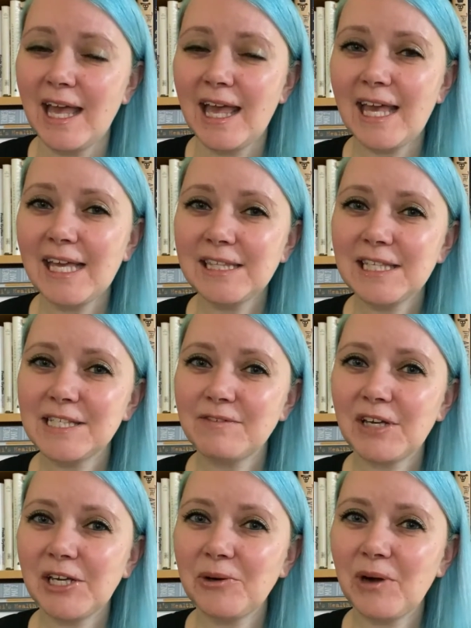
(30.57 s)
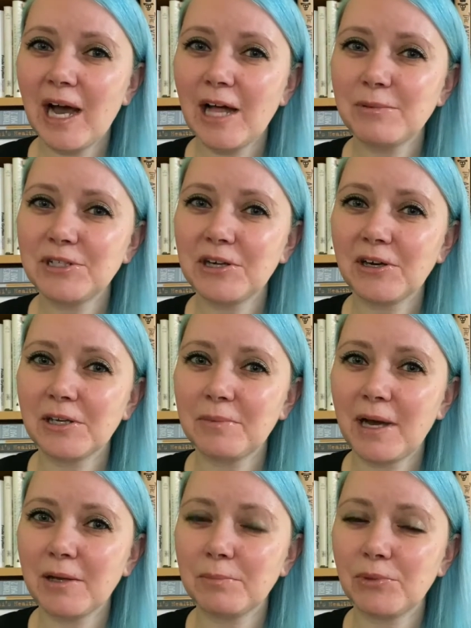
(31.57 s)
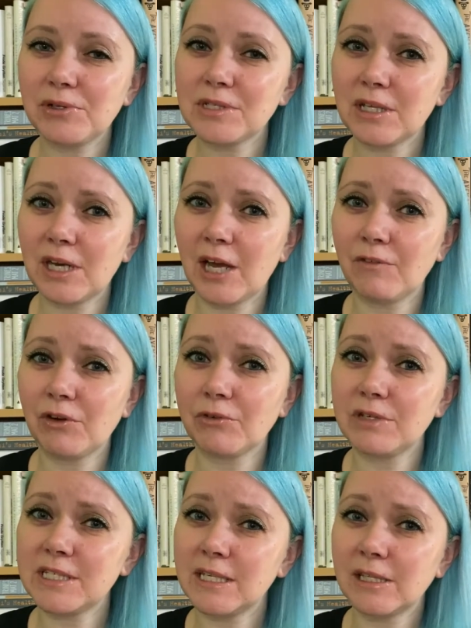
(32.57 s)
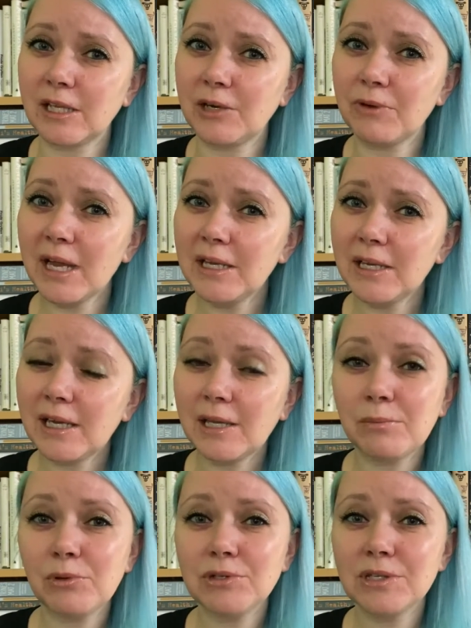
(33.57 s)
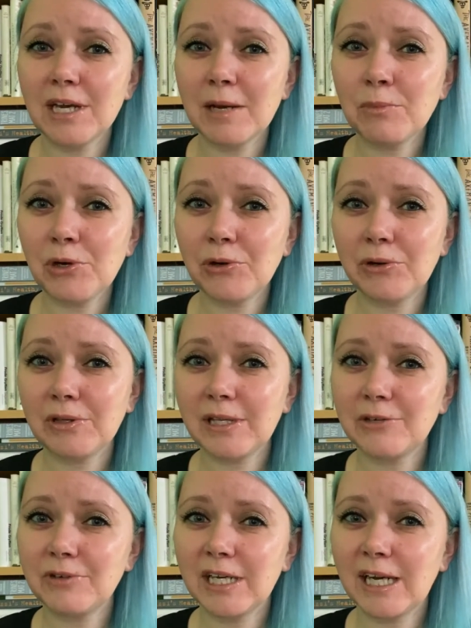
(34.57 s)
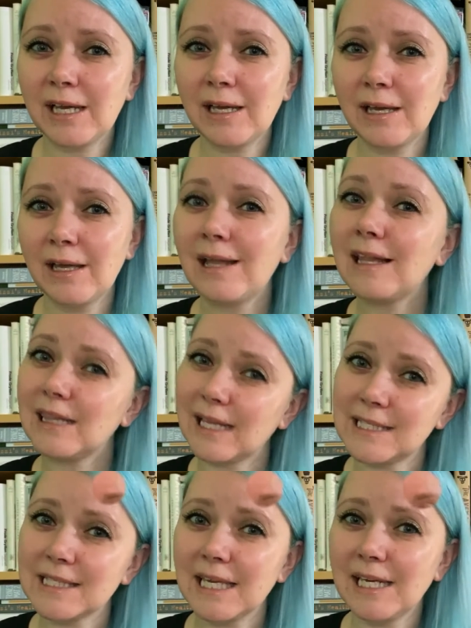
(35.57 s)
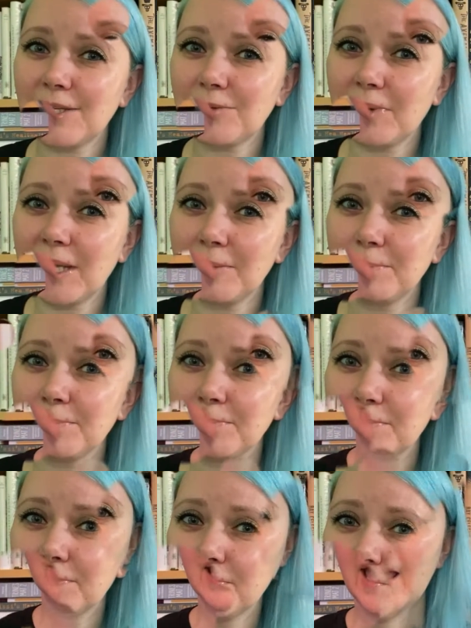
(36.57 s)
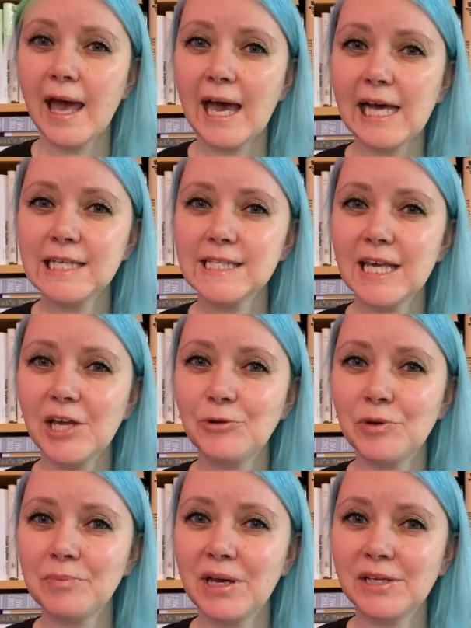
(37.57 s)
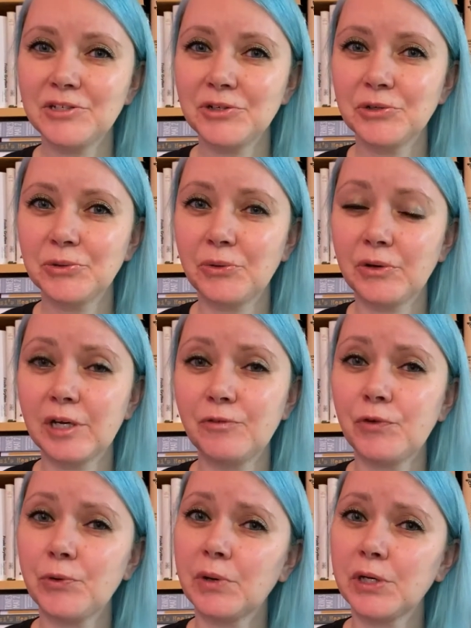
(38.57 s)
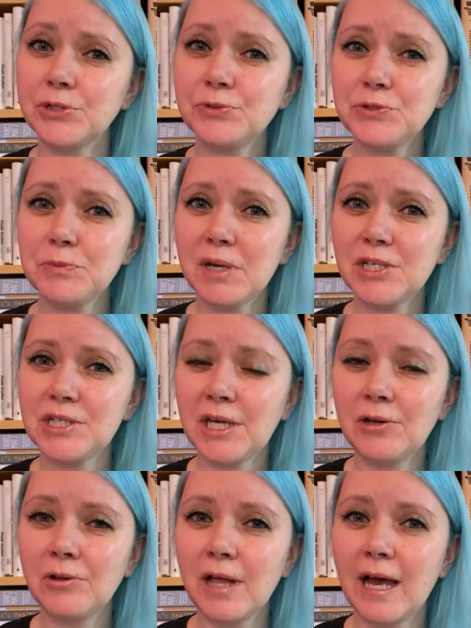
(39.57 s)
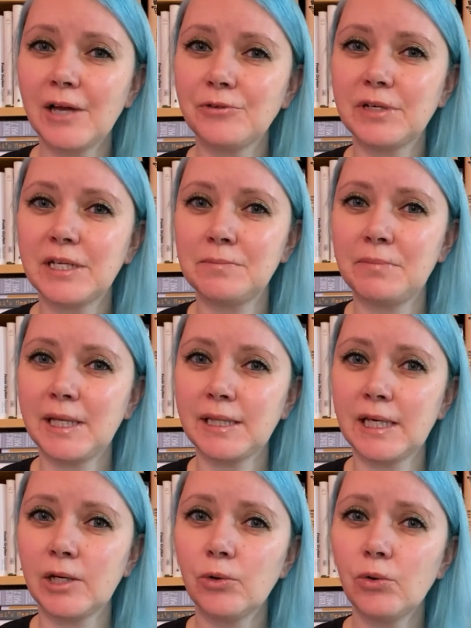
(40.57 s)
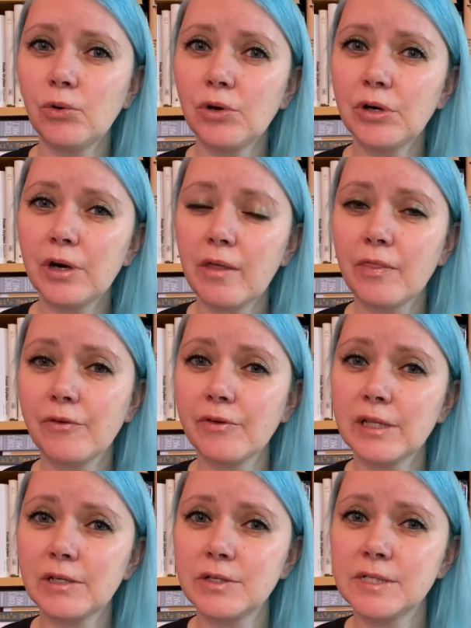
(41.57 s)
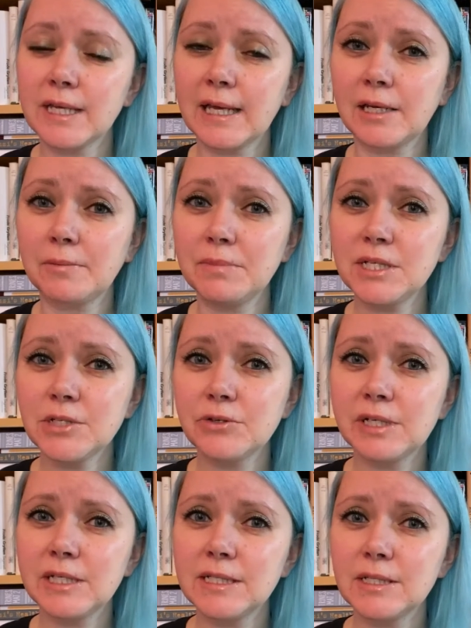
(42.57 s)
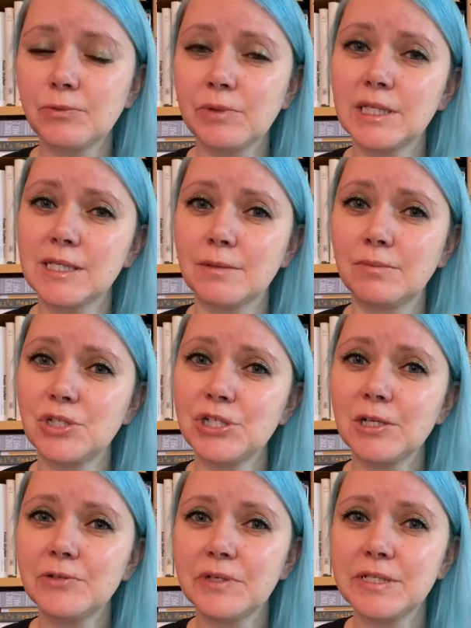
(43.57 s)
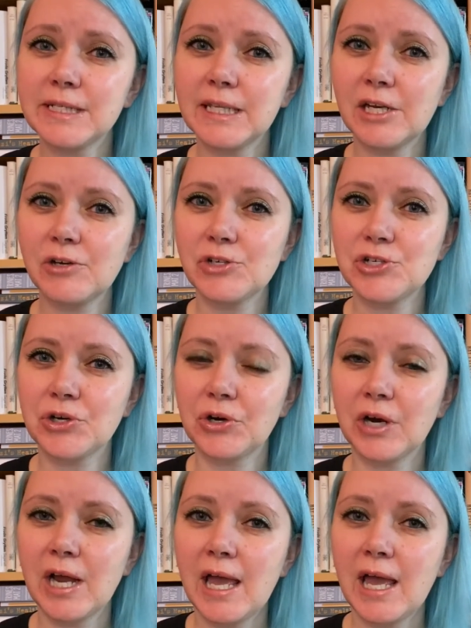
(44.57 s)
In this video, I'll be talking about books that I've recently read and books that I'm currently reading. Let's get into it. As a reminder, or if you are new to my channel, I read mainly horror, thrillers, and mysteries with some children's literature